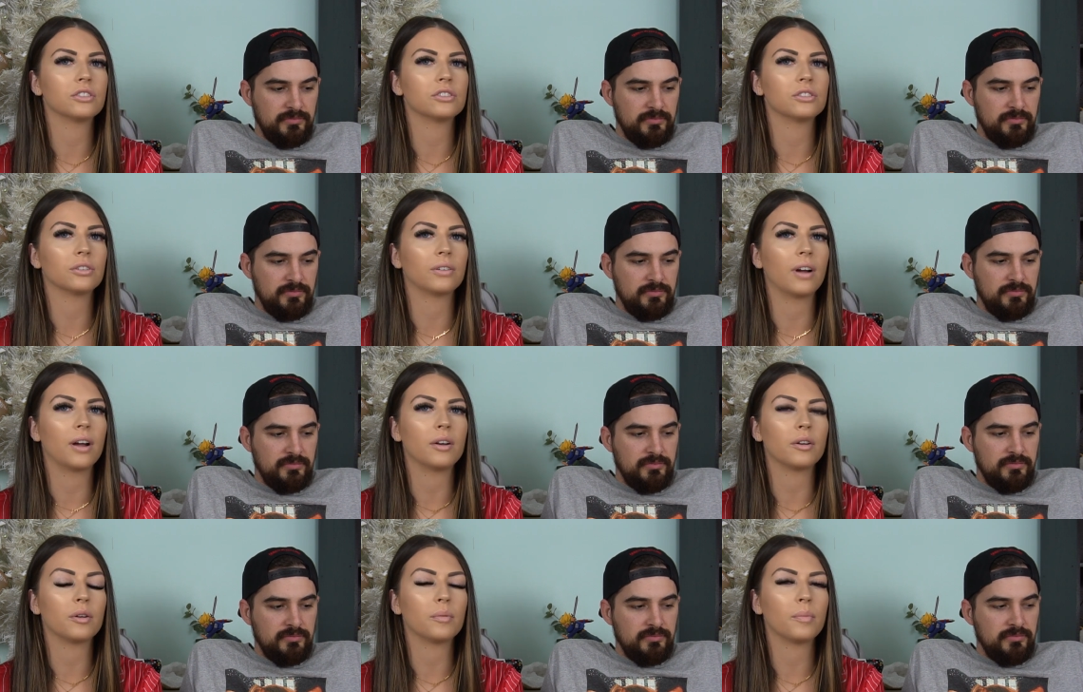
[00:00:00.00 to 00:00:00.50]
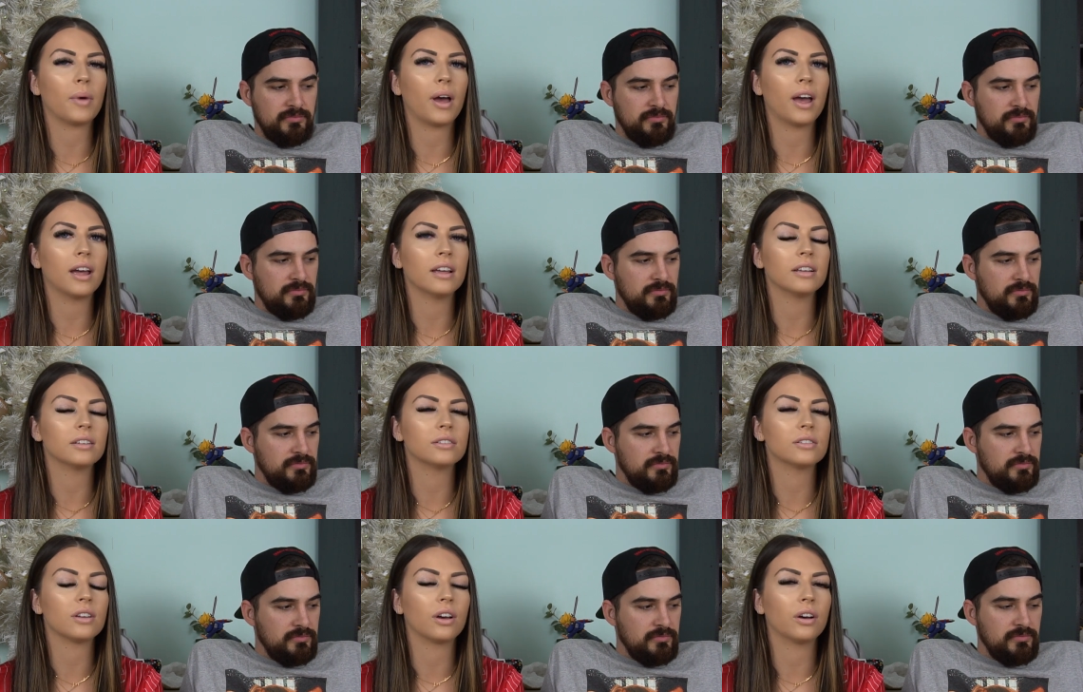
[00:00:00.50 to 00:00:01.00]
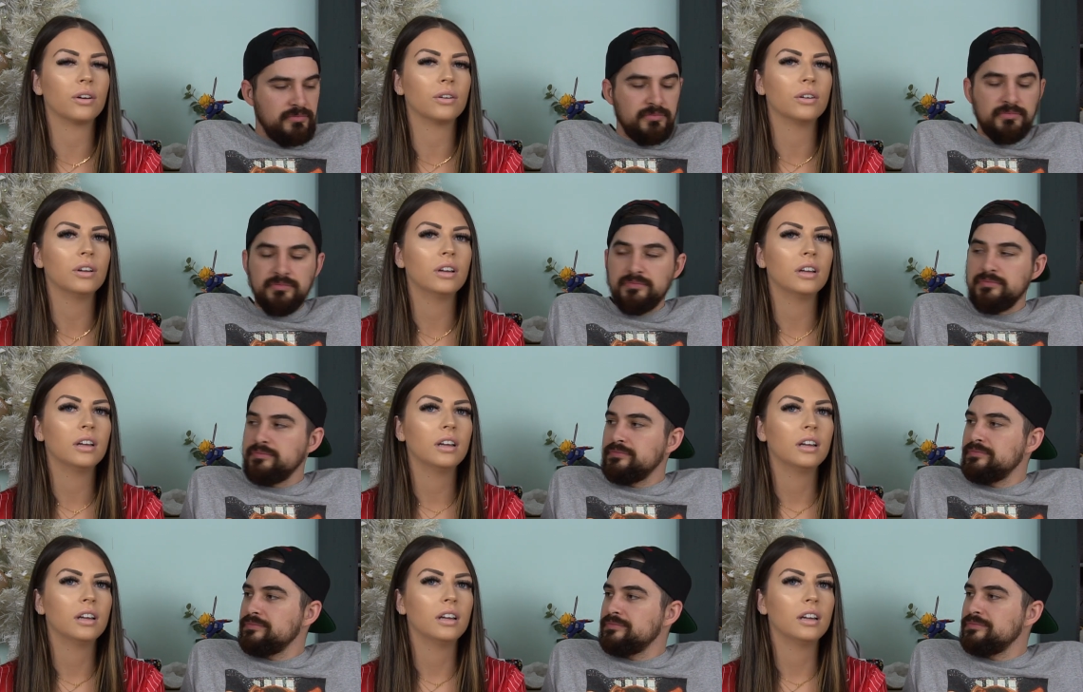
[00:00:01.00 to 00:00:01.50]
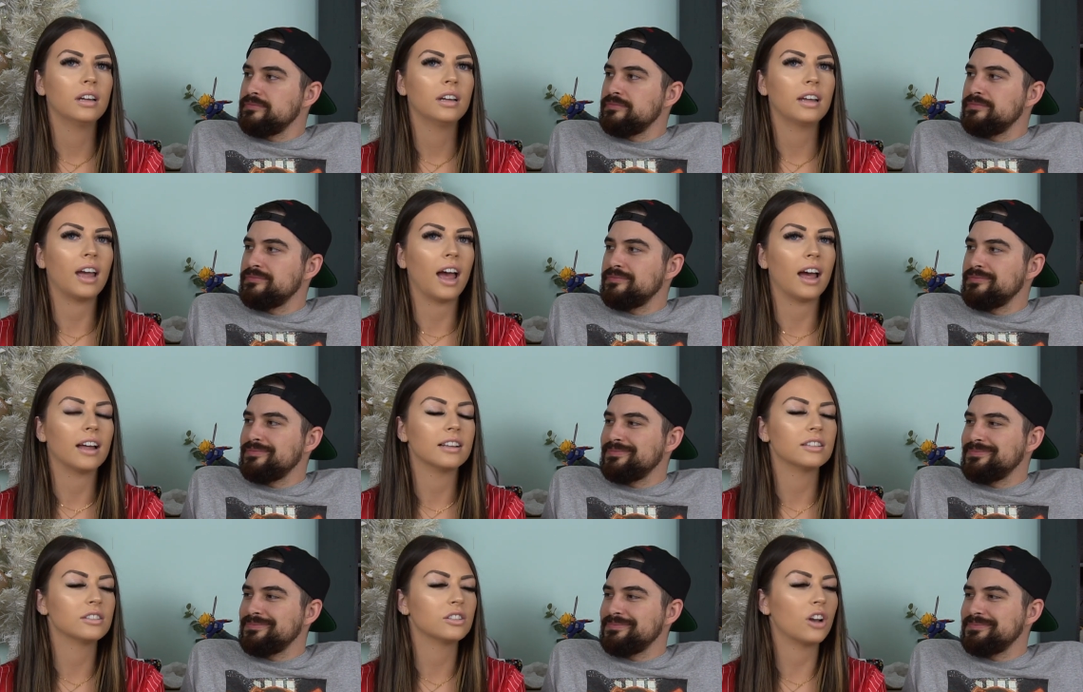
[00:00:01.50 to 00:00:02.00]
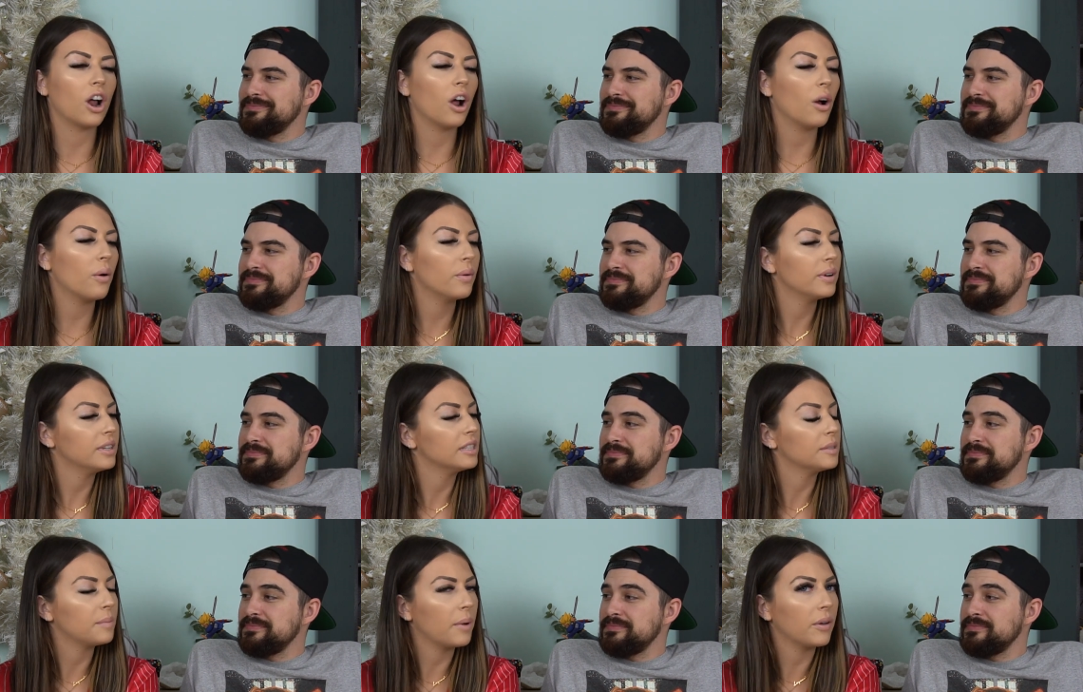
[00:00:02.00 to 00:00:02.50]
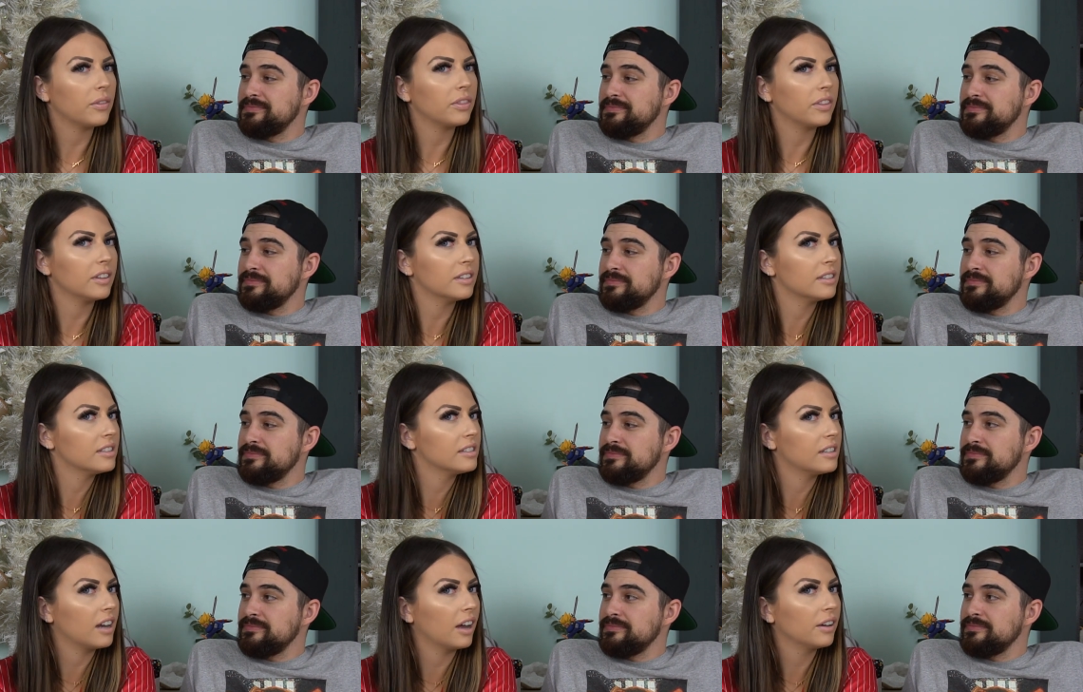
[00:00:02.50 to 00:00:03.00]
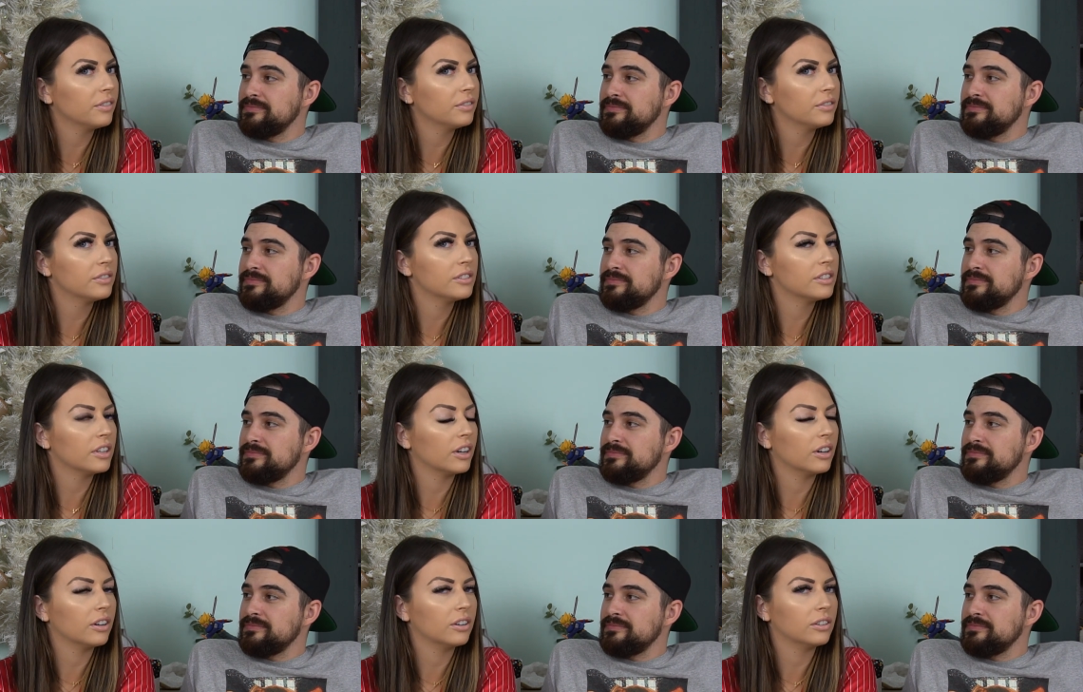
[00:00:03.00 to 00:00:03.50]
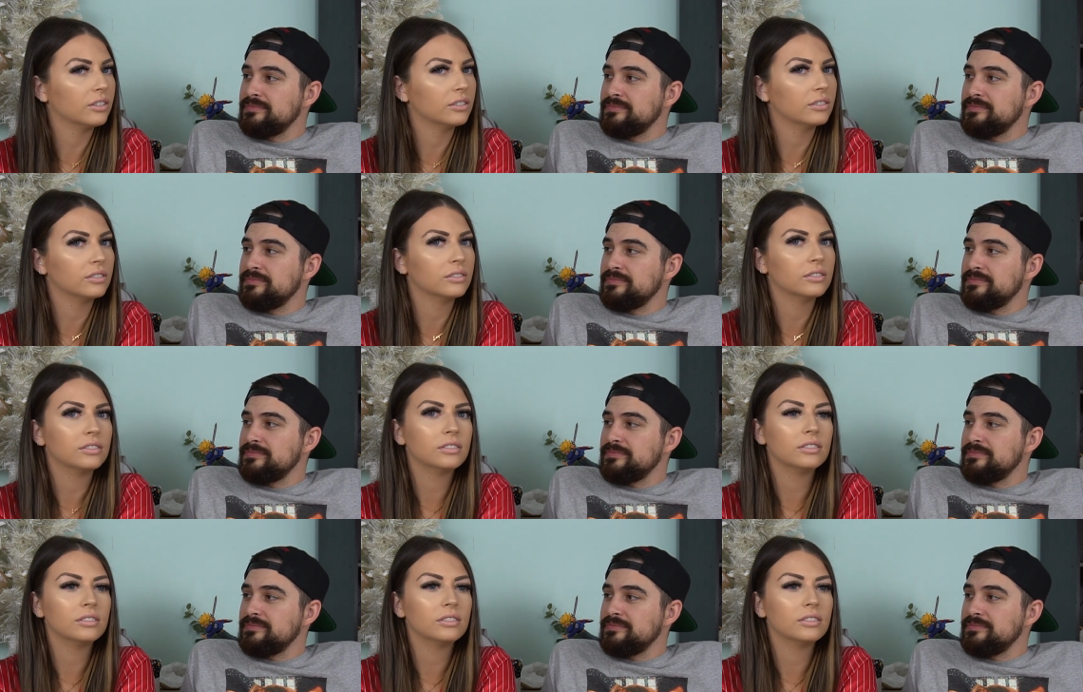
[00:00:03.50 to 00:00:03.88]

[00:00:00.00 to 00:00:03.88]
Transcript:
Speaker 1: surrounded by. So yeah, it's not always about this stuff. So